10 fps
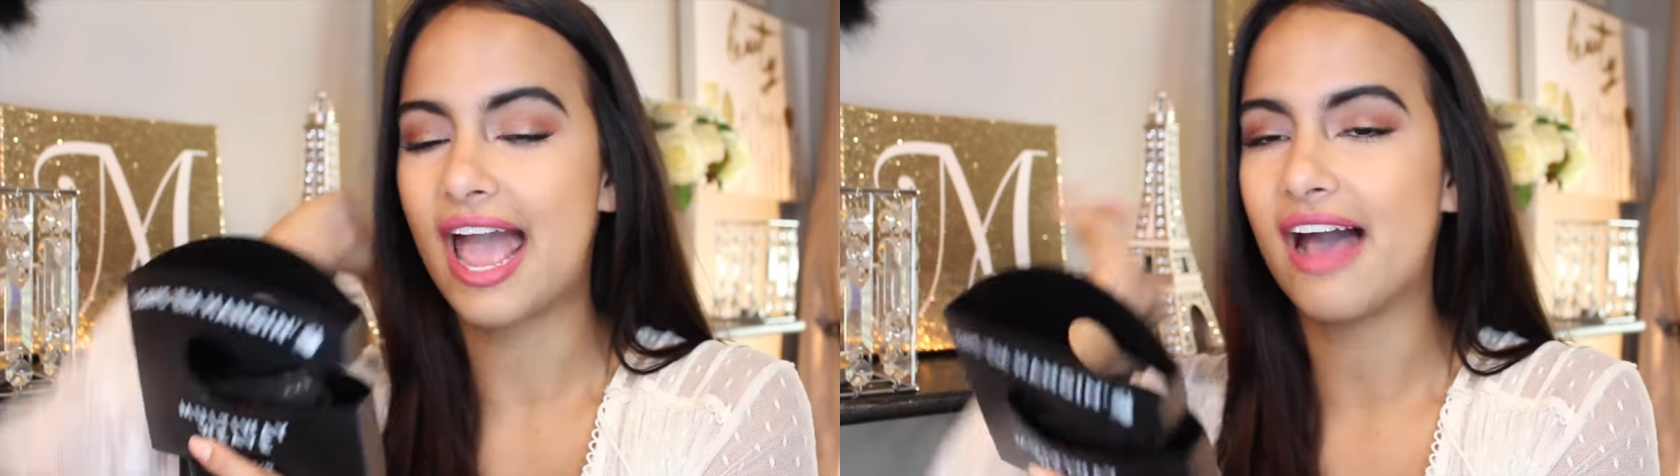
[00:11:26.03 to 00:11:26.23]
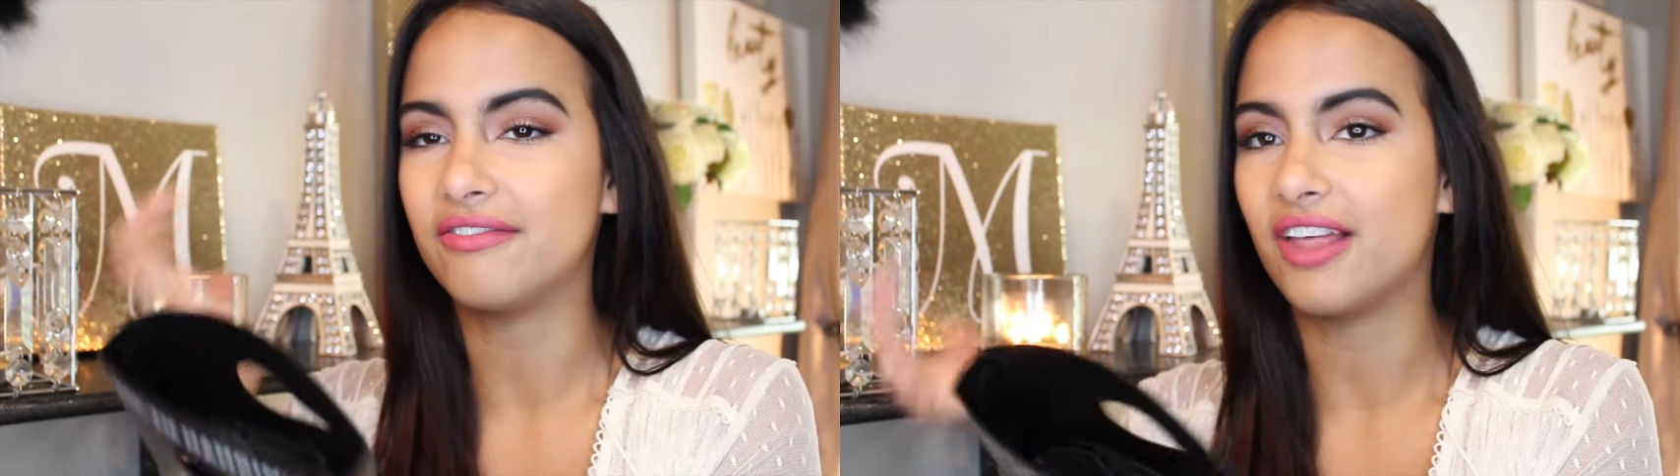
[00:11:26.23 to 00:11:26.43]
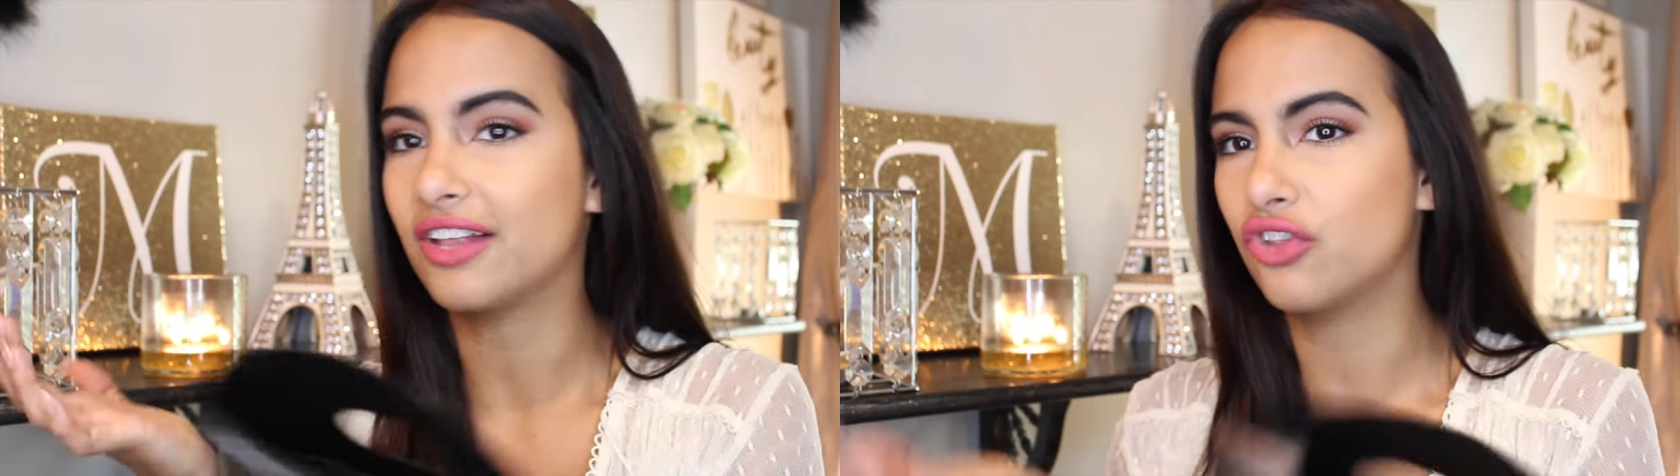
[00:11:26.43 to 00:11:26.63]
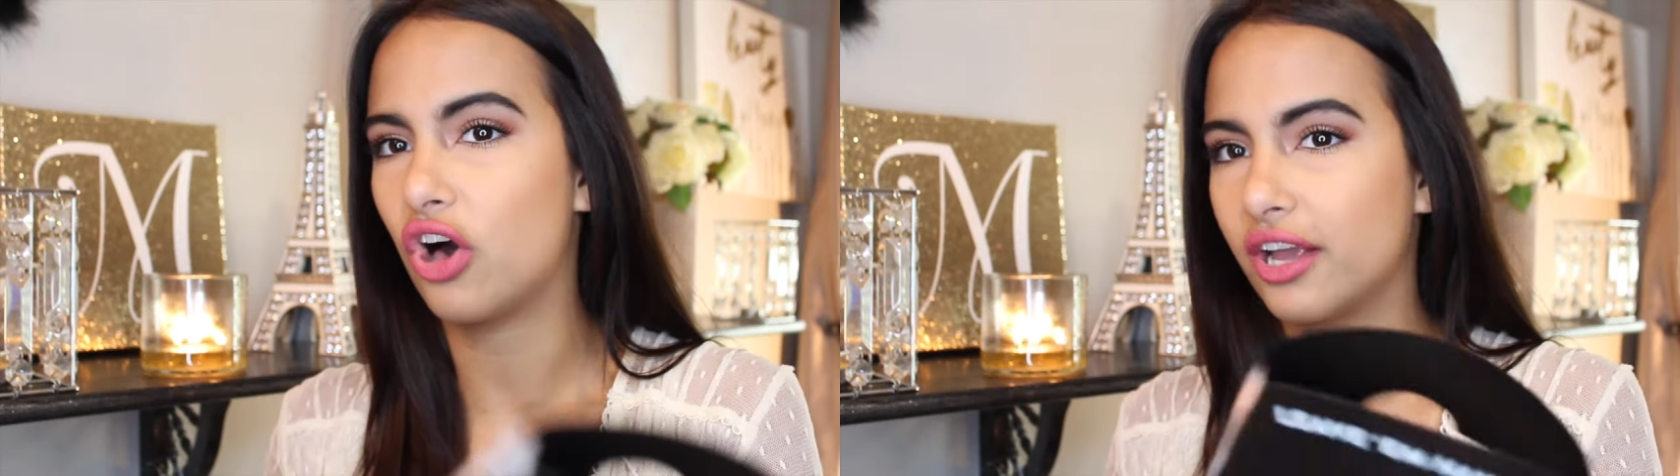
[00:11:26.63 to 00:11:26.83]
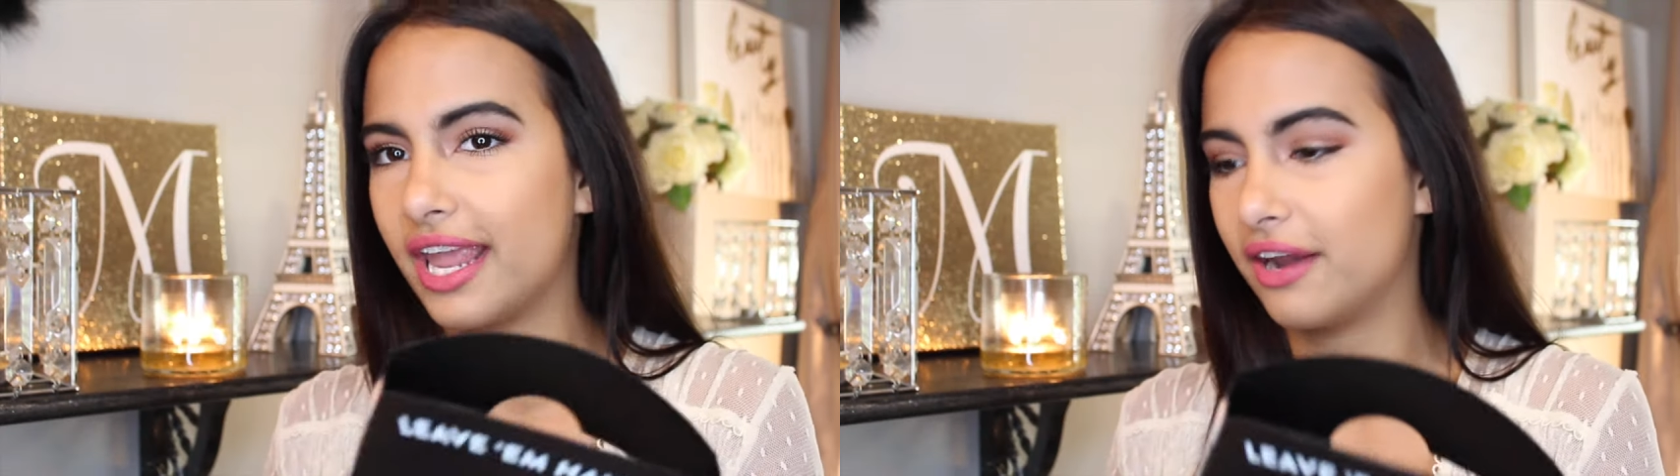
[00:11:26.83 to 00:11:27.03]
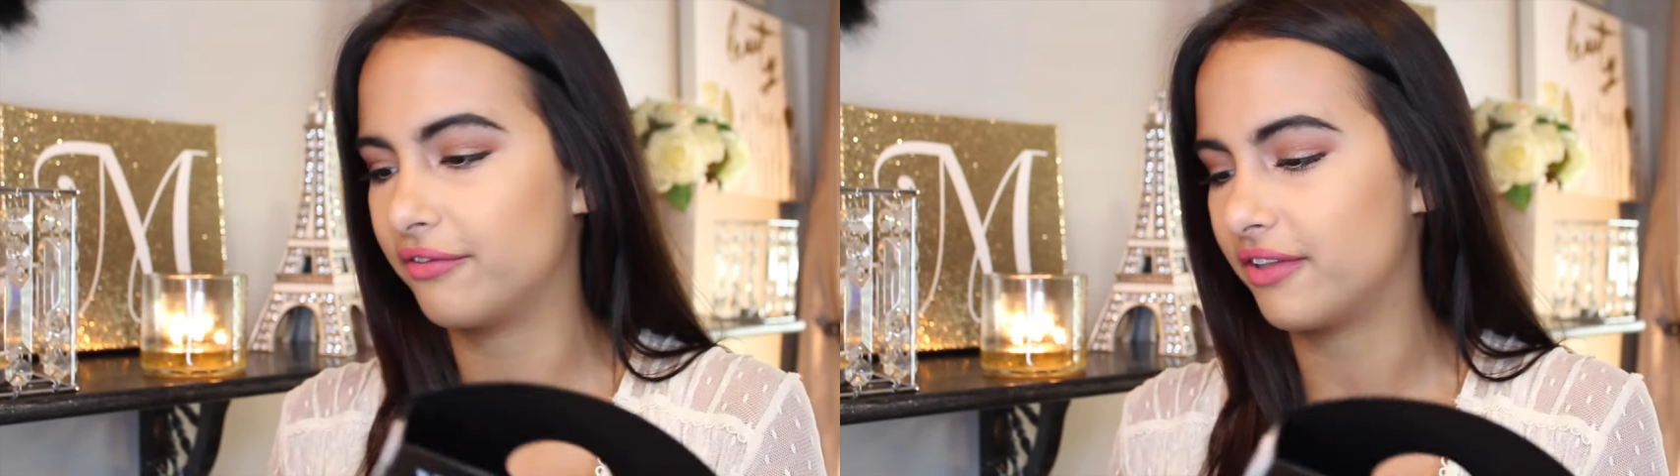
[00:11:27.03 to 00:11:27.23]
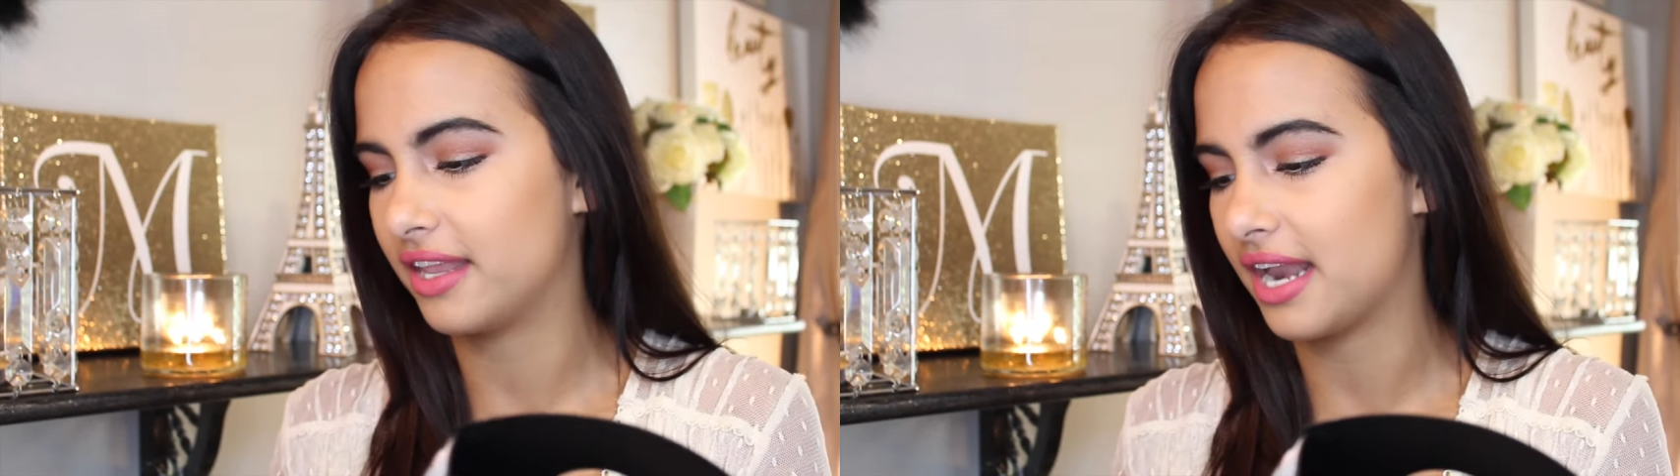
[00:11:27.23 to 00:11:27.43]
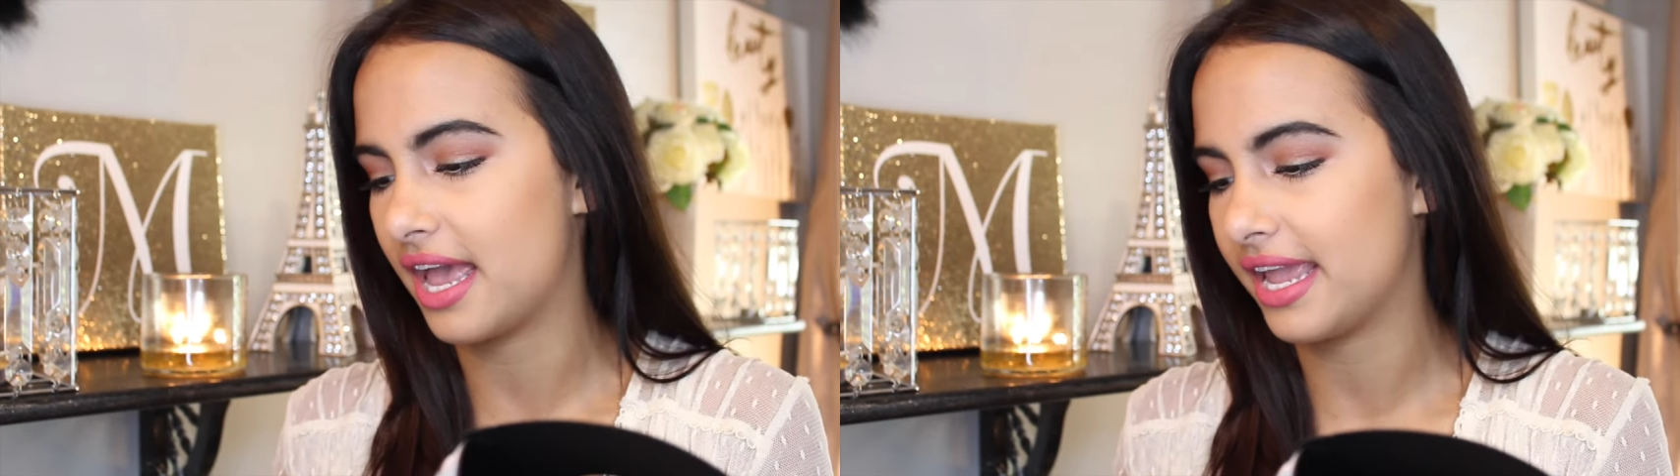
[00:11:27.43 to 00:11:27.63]
have like long hair for
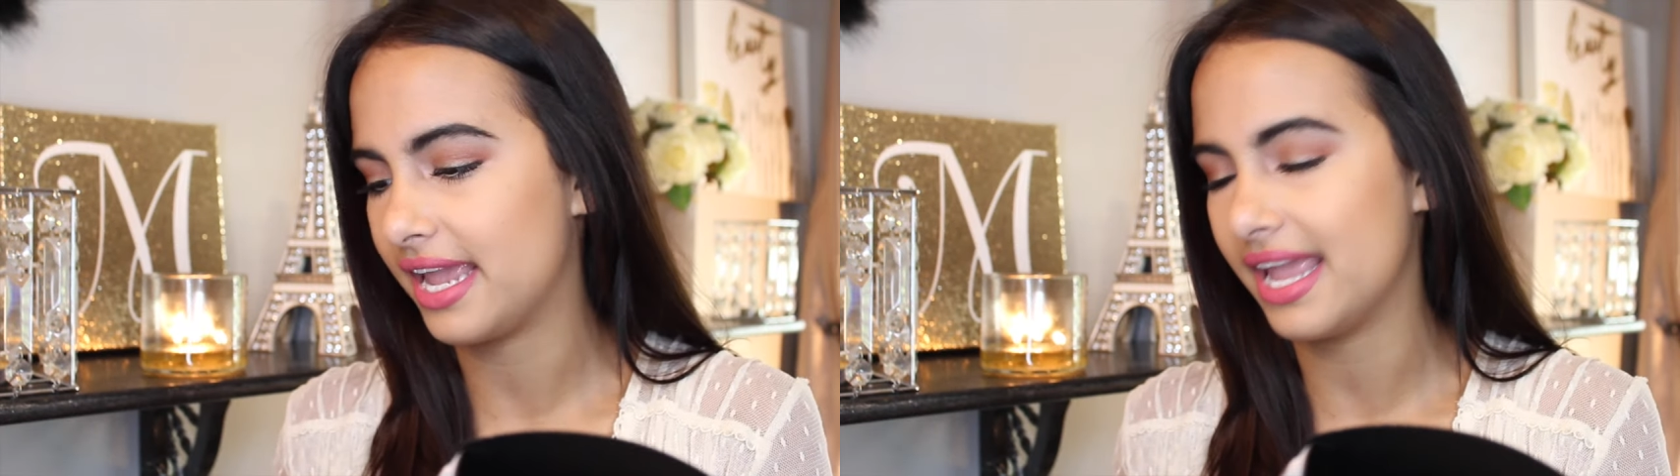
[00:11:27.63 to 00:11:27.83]
the night,